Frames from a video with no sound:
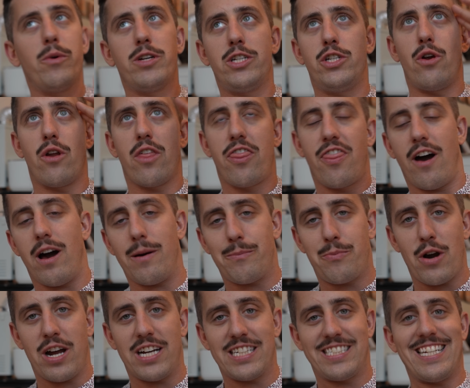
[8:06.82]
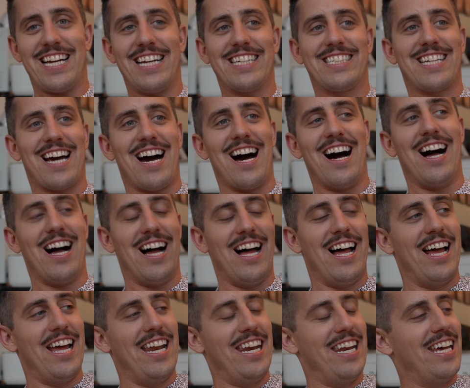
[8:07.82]
was your thought process
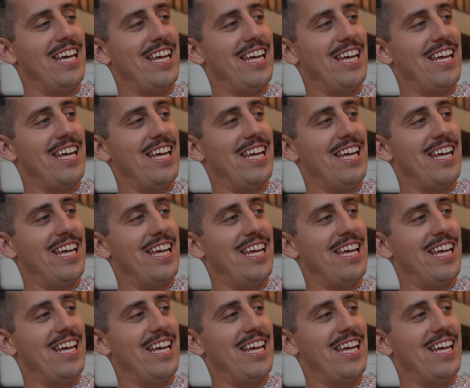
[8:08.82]
on